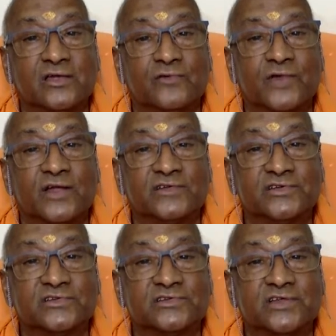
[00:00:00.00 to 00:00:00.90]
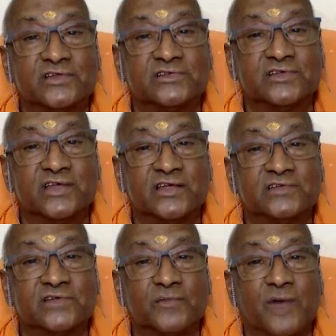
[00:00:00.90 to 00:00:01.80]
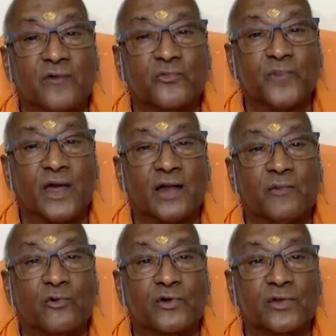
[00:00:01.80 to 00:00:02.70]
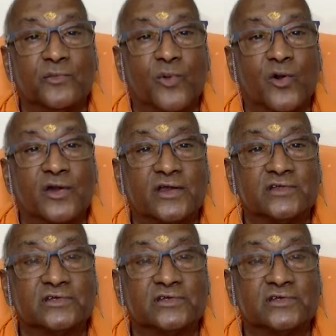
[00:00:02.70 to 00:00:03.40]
Your existence is of paramount importance.